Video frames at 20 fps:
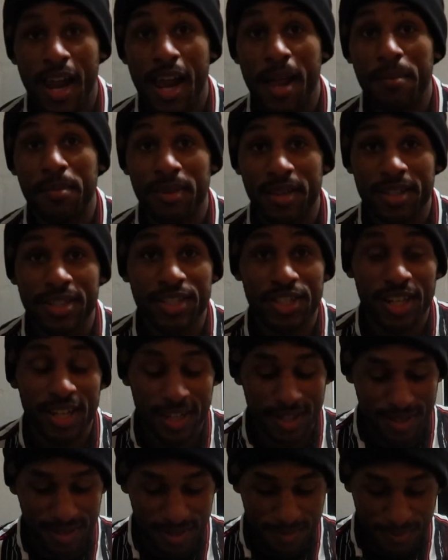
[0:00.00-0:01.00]
am
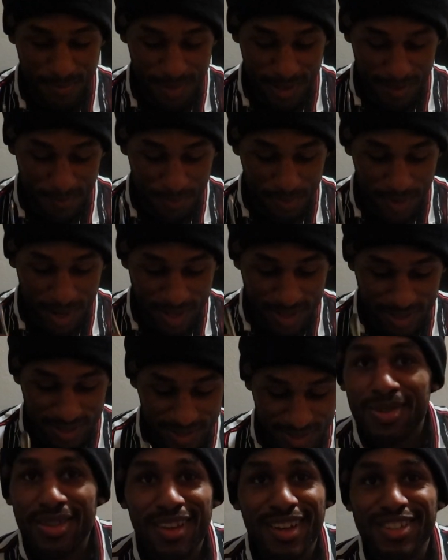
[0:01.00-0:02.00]
legit
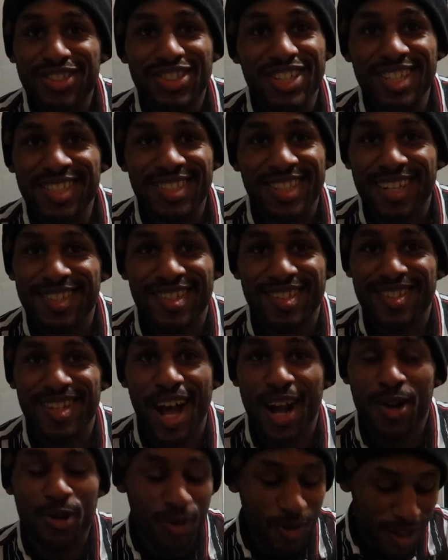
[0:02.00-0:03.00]
impressed. She says it's
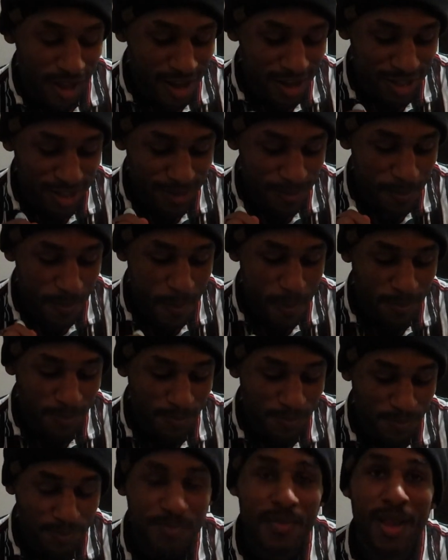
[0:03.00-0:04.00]
not goulash. So
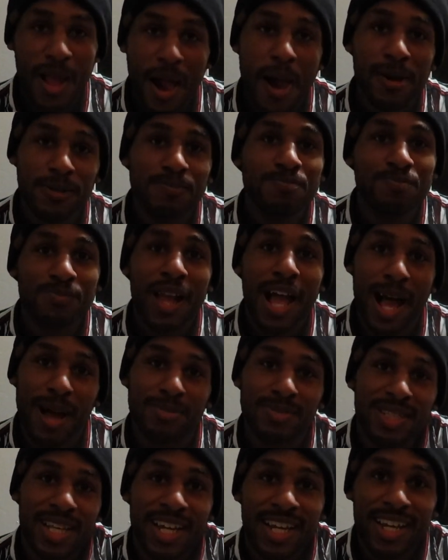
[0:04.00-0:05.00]
wrong.
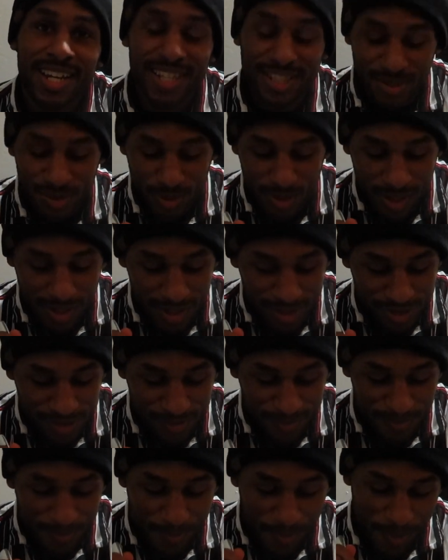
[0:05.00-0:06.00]
I'm saying it is
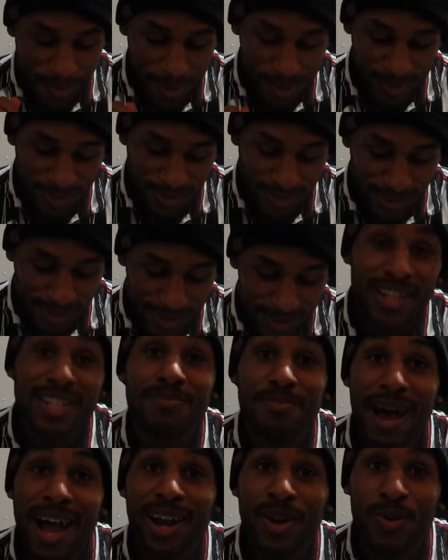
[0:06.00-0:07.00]
goulash.
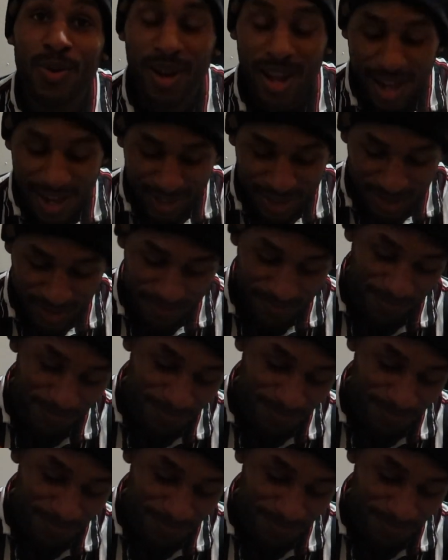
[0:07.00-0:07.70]
It's my goulash.